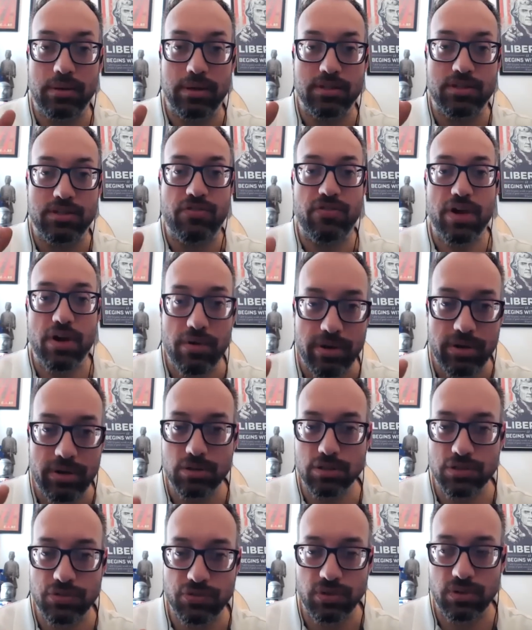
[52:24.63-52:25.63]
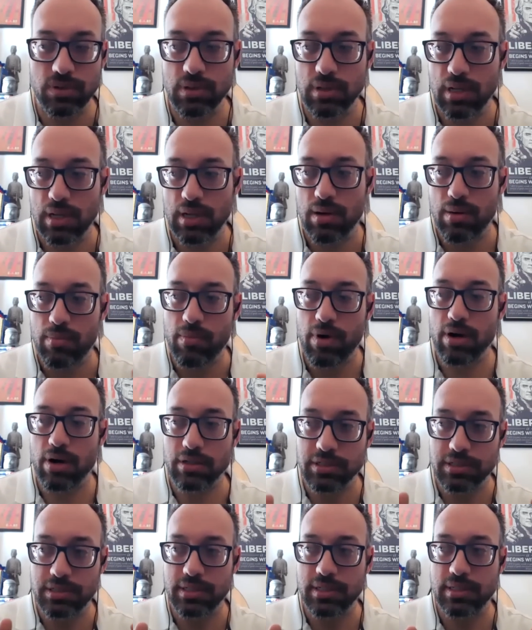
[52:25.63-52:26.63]
It's very useful
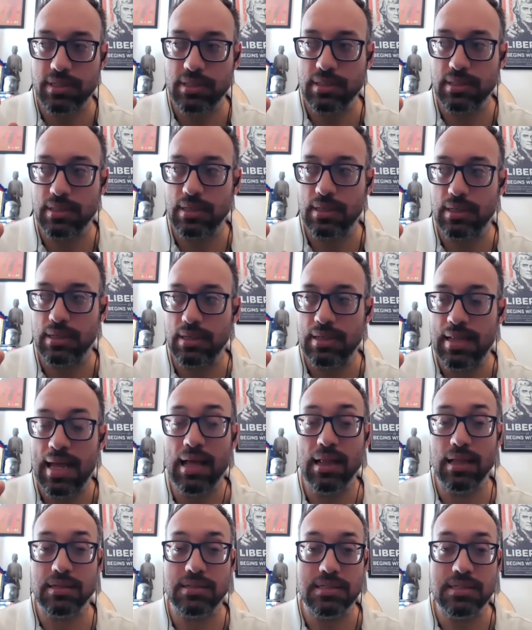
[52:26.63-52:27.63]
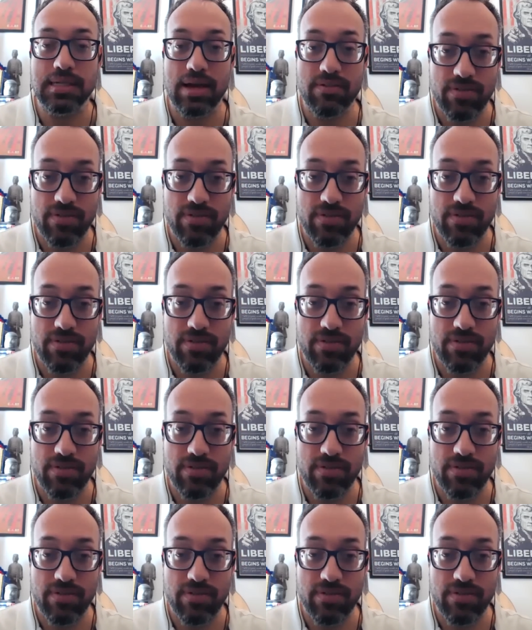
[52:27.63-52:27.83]
Marxian analysis.